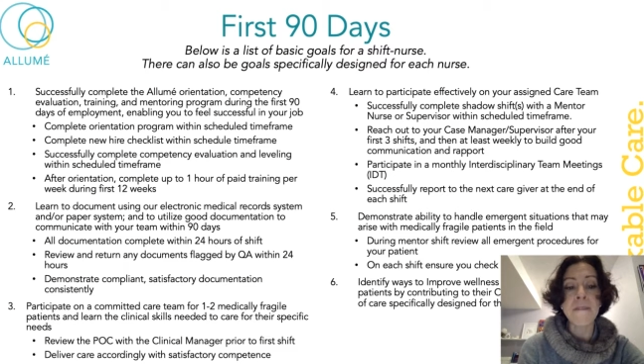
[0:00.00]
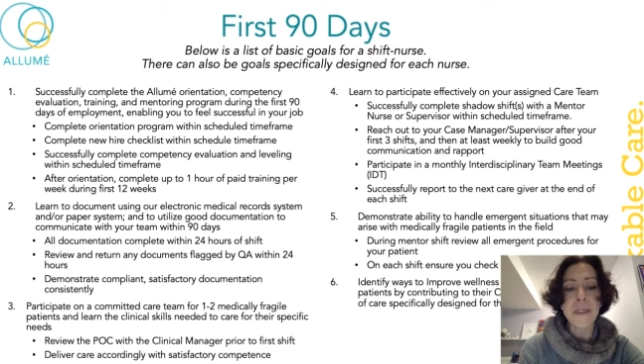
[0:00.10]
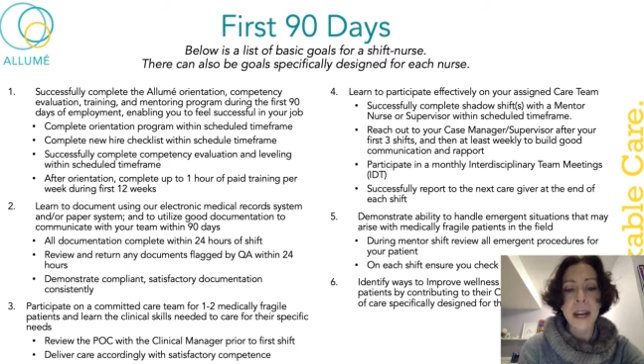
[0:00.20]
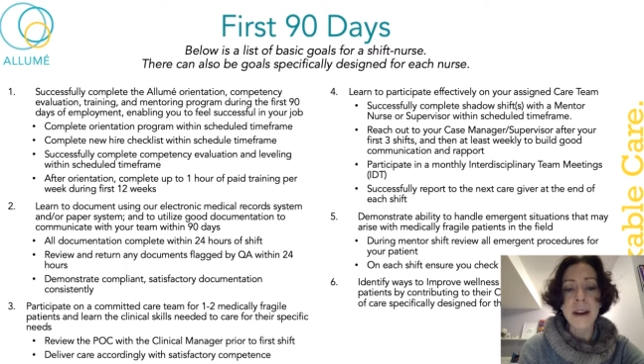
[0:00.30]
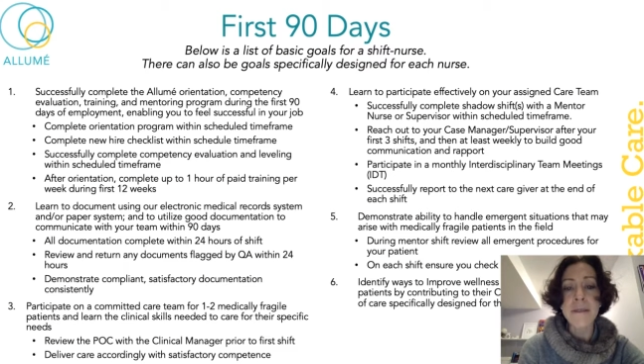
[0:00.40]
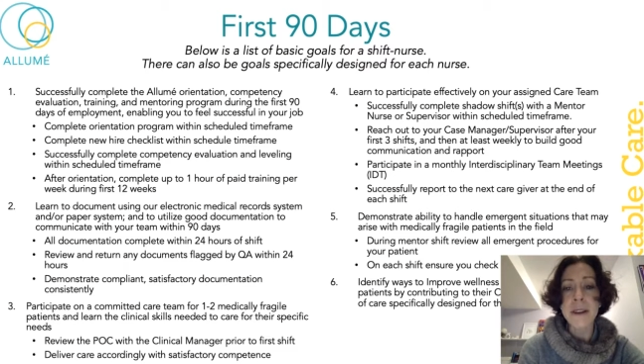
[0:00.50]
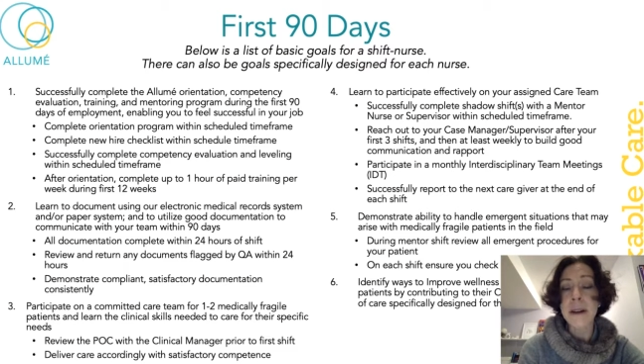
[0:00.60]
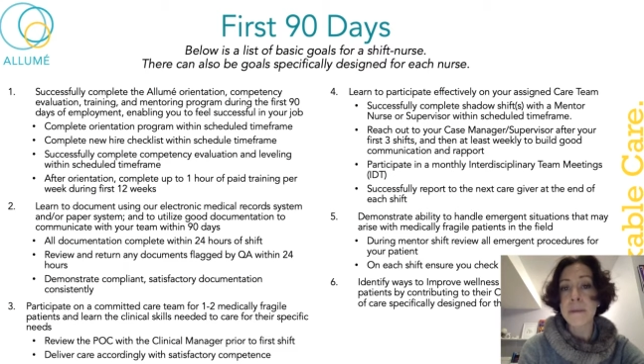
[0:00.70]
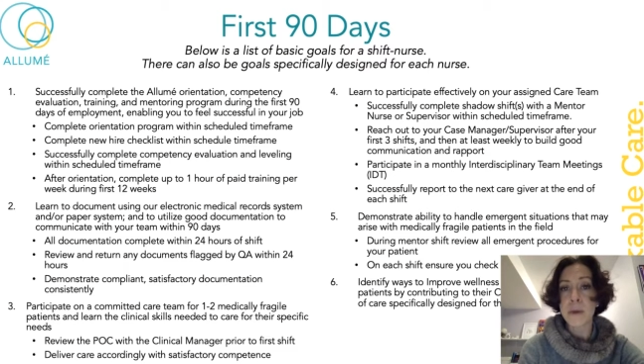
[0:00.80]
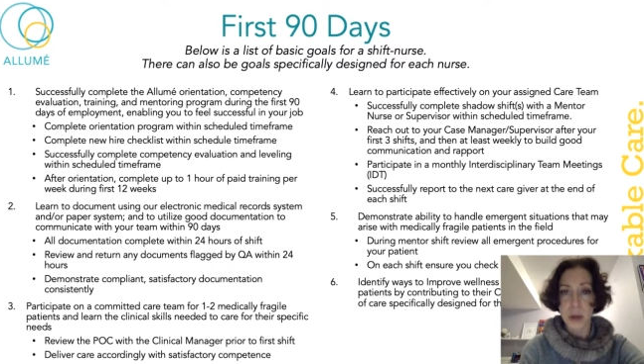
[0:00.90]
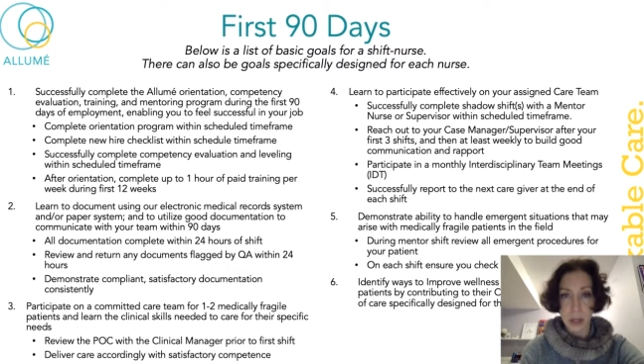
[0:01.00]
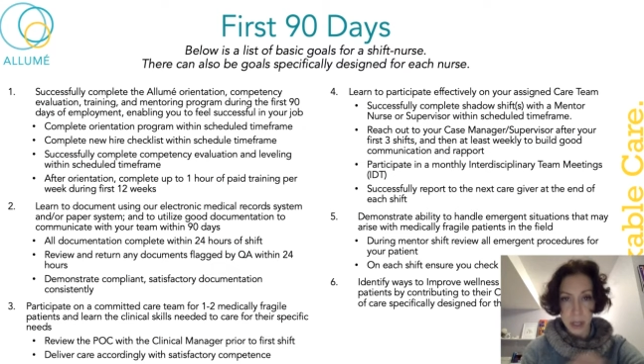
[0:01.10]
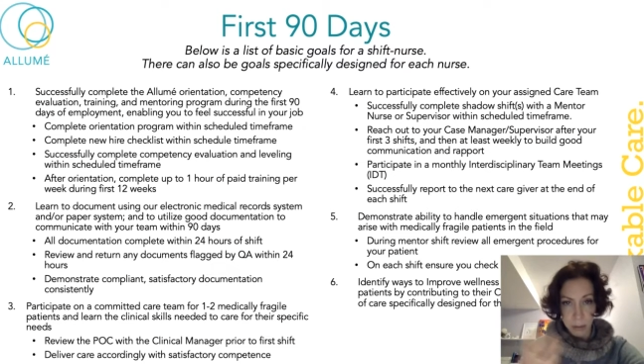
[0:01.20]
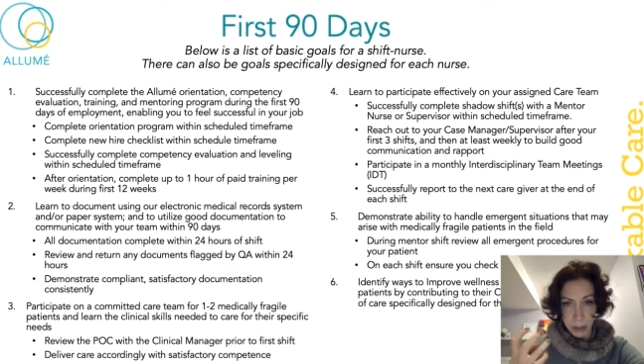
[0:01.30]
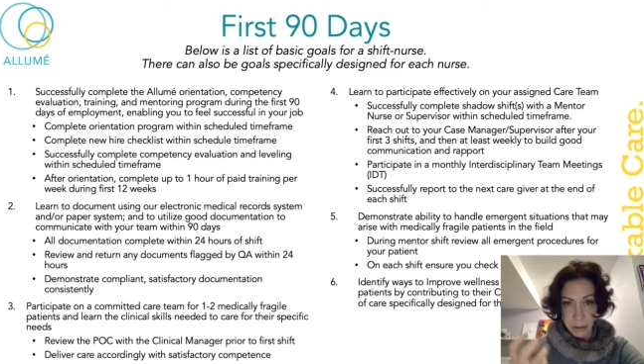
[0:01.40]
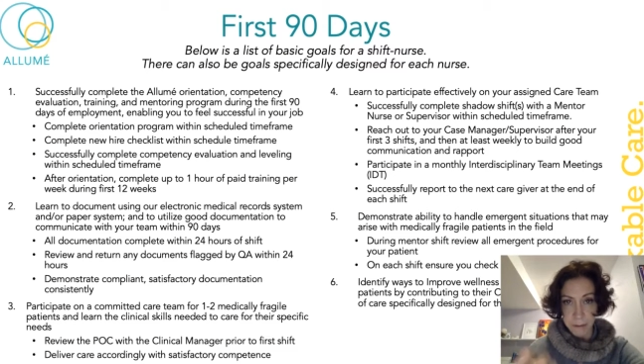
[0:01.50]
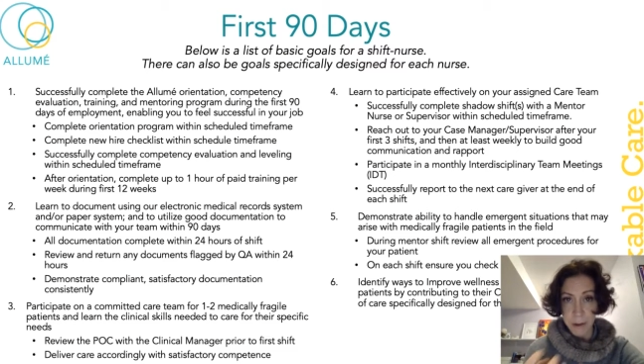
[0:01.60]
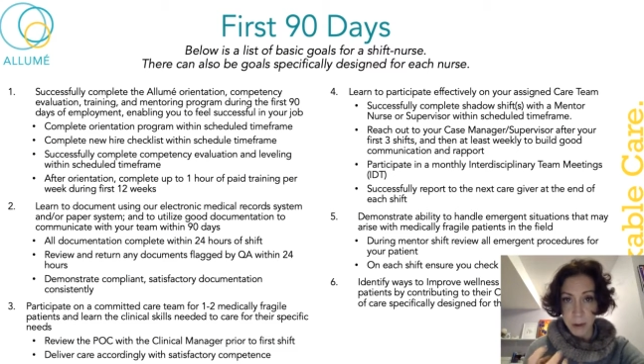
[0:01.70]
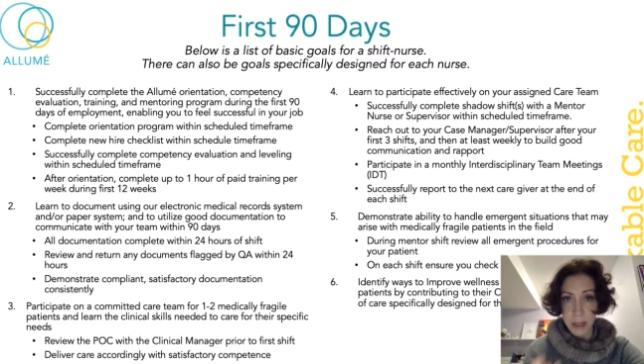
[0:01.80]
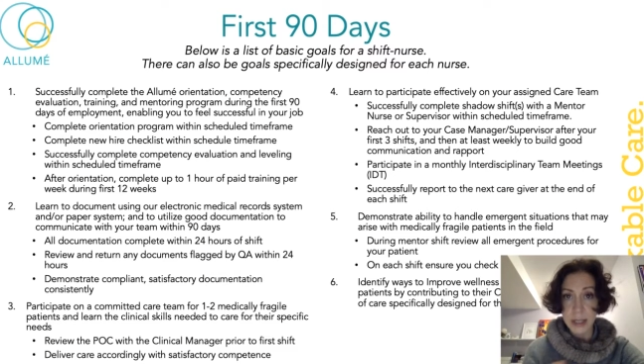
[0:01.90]
Very, very important to really
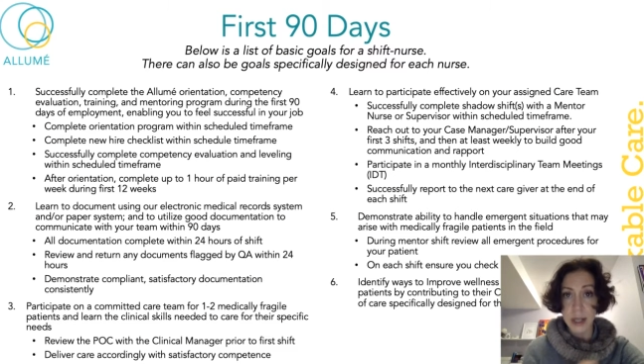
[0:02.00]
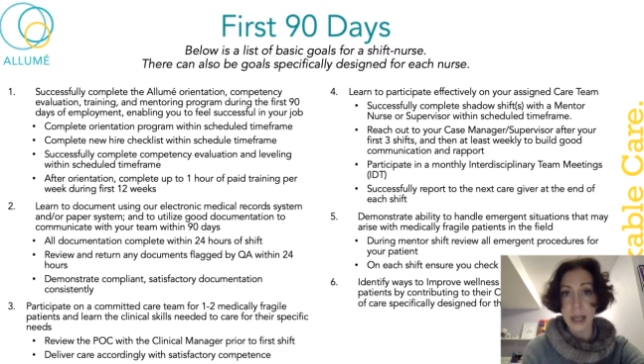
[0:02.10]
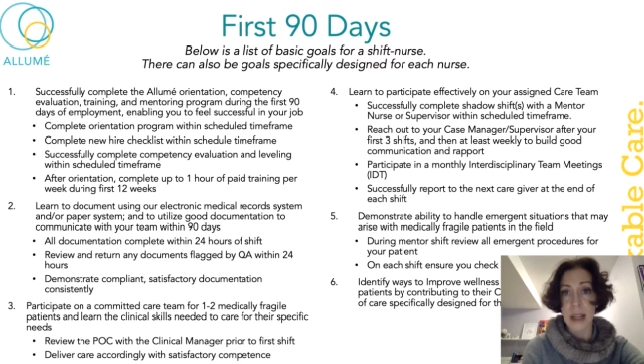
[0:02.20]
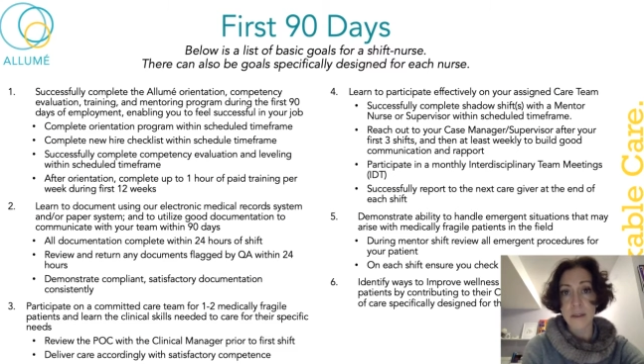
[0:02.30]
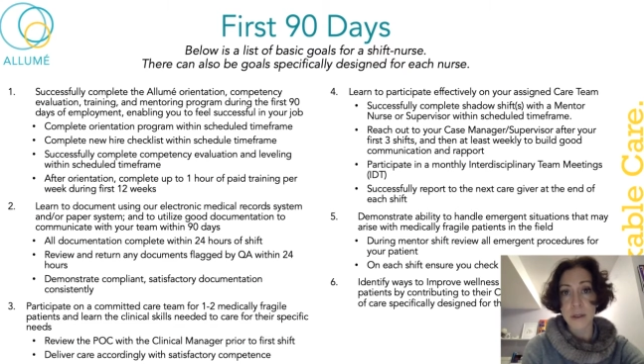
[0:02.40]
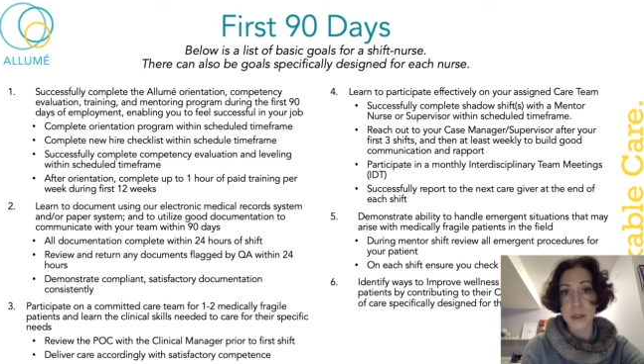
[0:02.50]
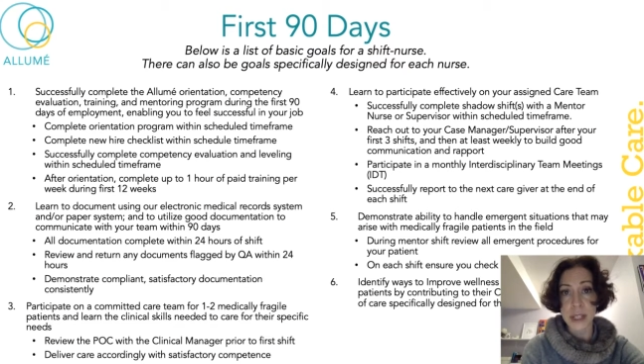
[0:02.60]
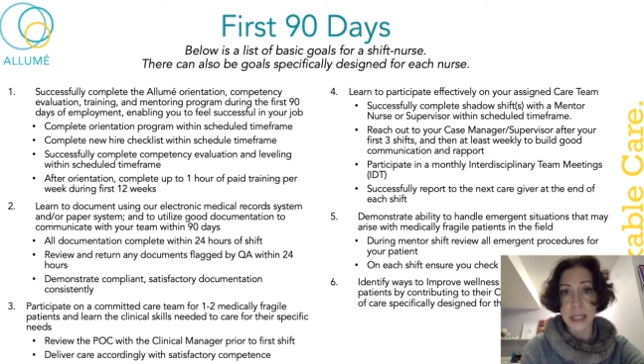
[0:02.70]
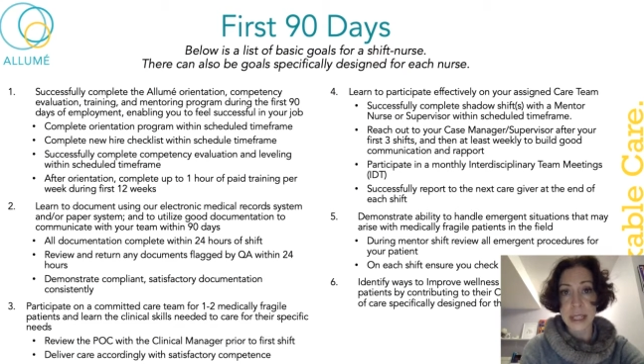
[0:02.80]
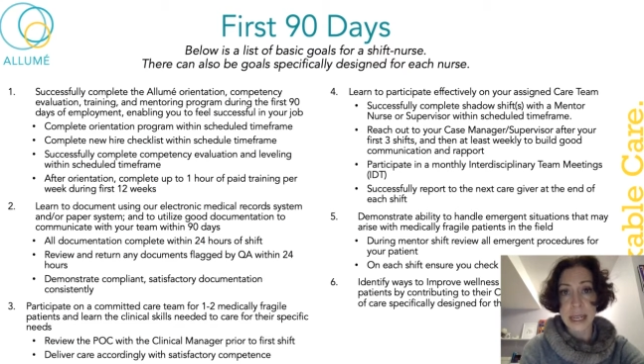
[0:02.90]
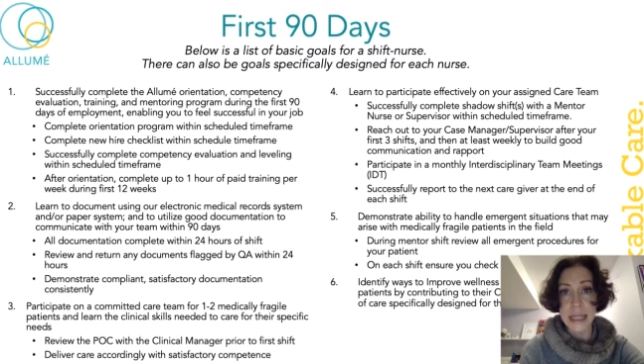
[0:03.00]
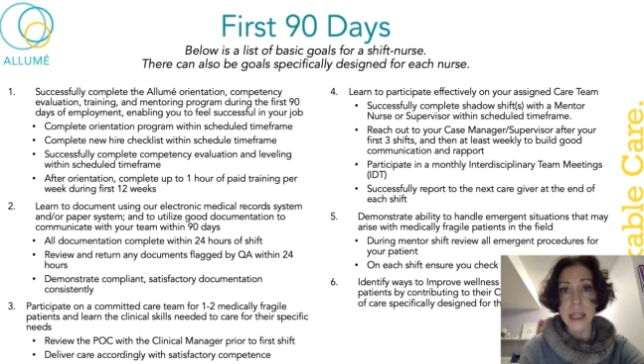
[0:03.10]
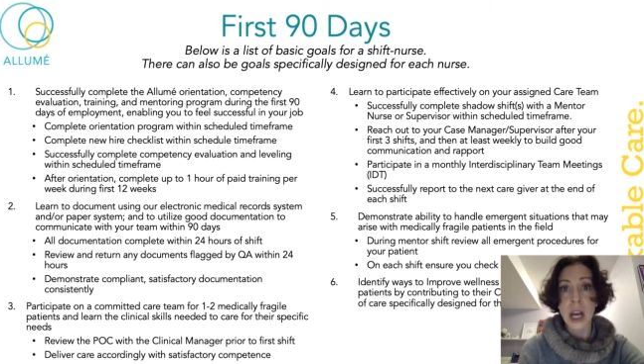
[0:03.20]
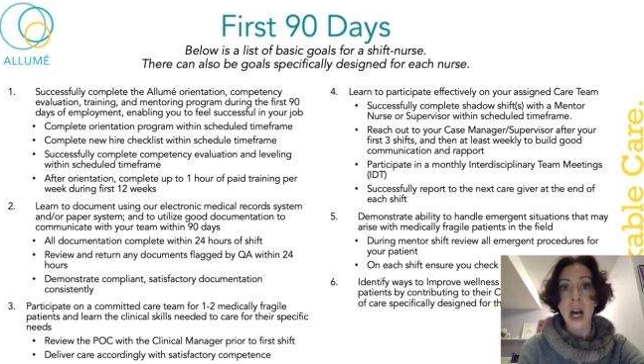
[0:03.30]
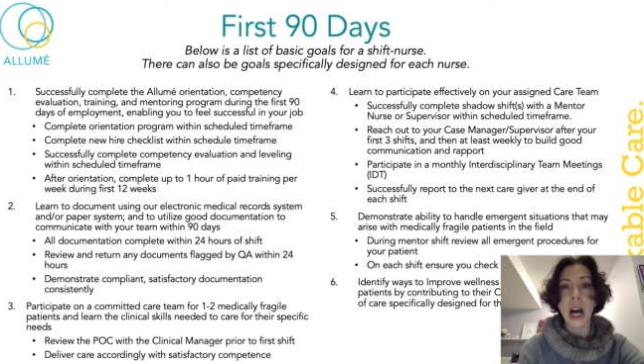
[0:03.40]
focus on in the first 90 days